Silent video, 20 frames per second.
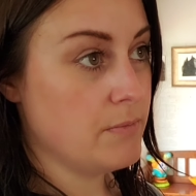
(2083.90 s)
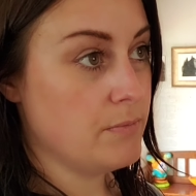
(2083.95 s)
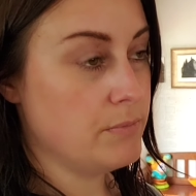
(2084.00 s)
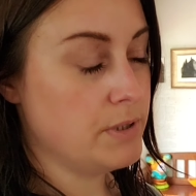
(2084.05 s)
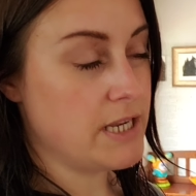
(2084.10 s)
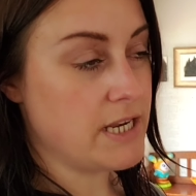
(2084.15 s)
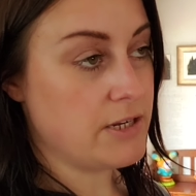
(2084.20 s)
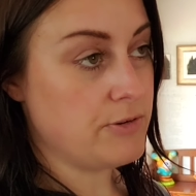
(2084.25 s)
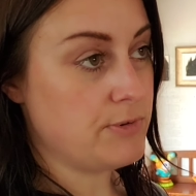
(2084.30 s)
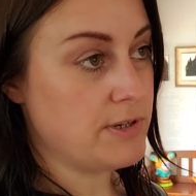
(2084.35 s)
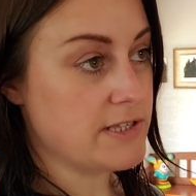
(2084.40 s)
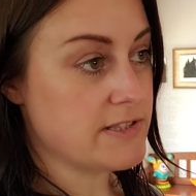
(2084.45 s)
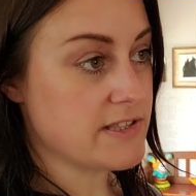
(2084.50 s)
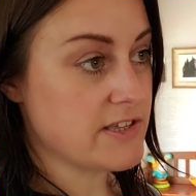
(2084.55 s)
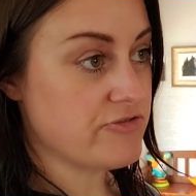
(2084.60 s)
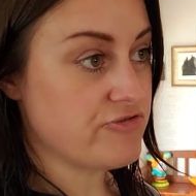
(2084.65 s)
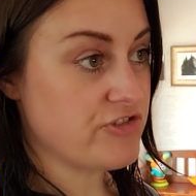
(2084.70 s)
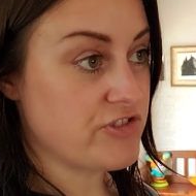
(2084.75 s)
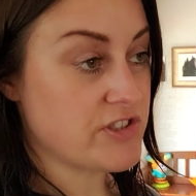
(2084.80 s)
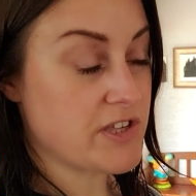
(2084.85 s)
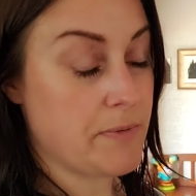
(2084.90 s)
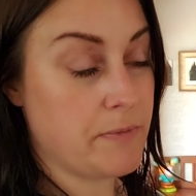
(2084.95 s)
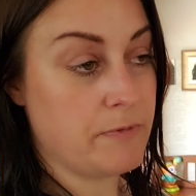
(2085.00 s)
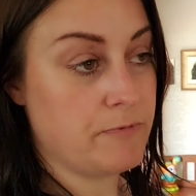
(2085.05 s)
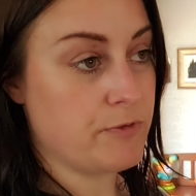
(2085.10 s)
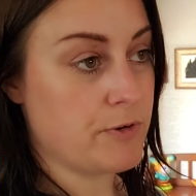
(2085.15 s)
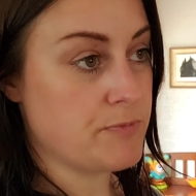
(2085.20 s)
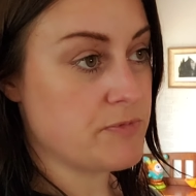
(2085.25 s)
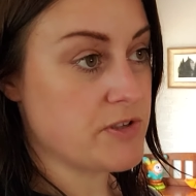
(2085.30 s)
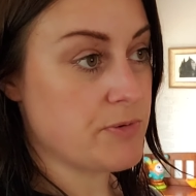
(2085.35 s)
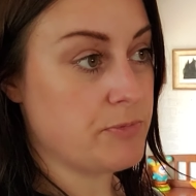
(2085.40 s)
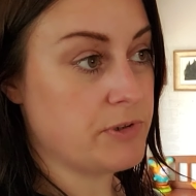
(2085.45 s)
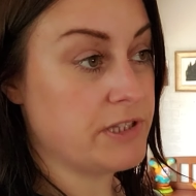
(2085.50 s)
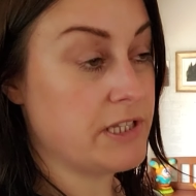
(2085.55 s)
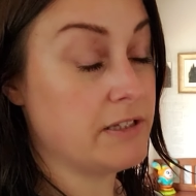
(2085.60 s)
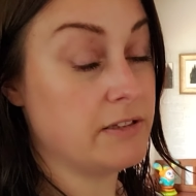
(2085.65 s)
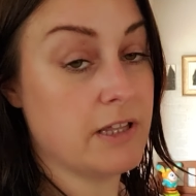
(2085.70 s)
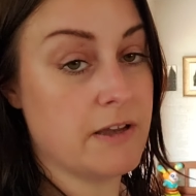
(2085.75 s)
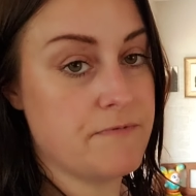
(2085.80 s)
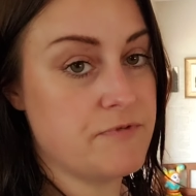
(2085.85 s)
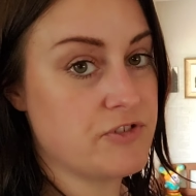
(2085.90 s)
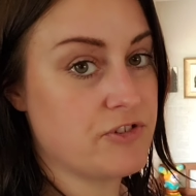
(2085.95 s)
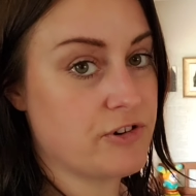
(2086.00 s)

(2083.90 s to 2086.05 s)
but anyways, that's just coming from someone that loves